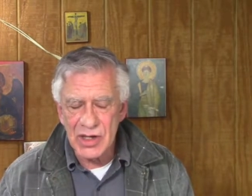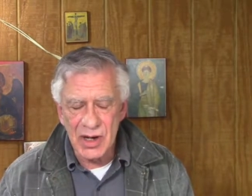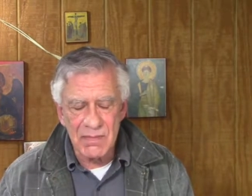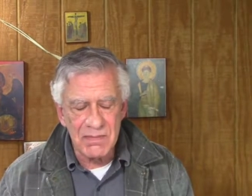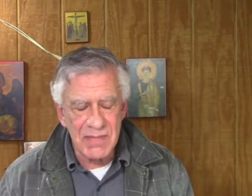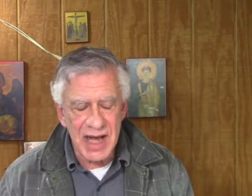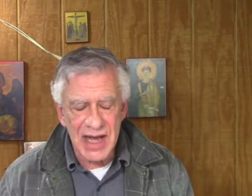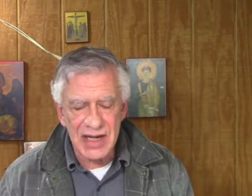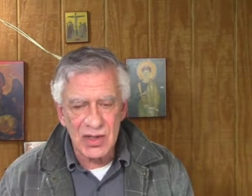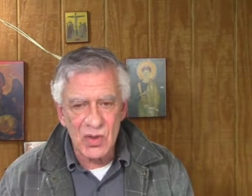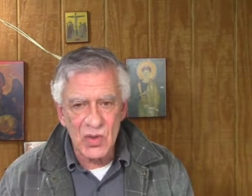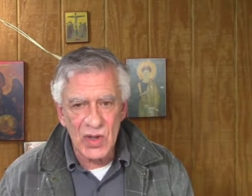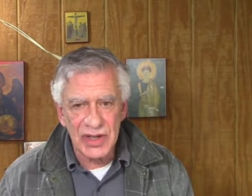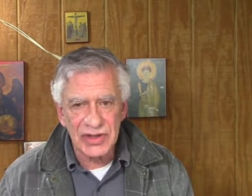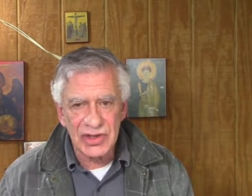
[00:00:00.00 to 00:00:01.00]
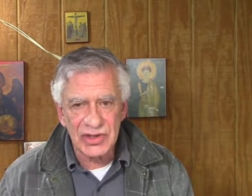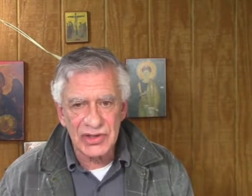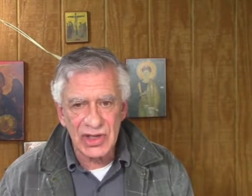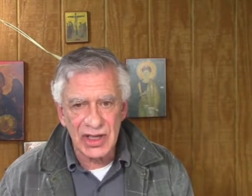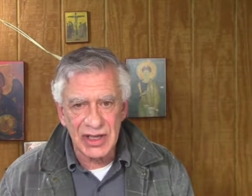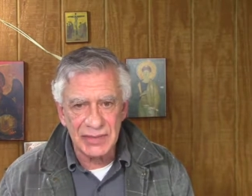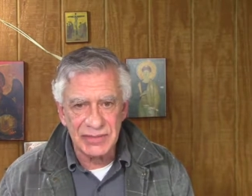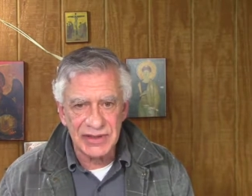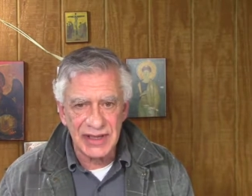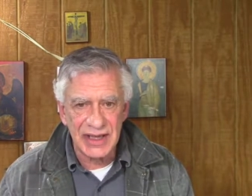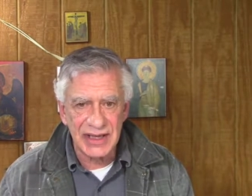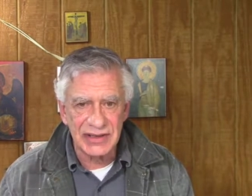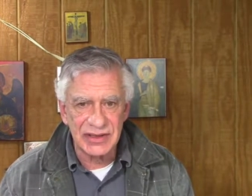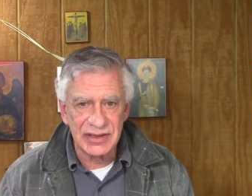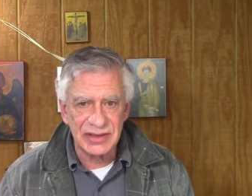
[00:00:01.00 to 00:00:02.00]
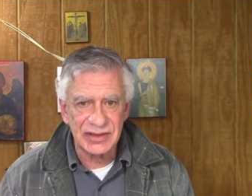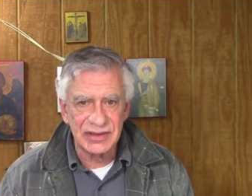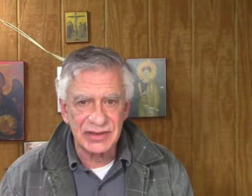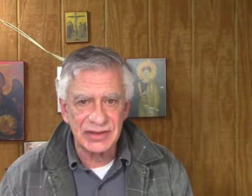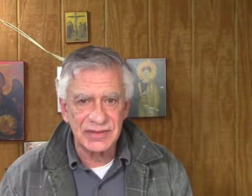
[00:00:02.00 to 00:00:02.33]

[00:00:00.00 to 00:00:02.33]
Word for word: no matter what the circumstances.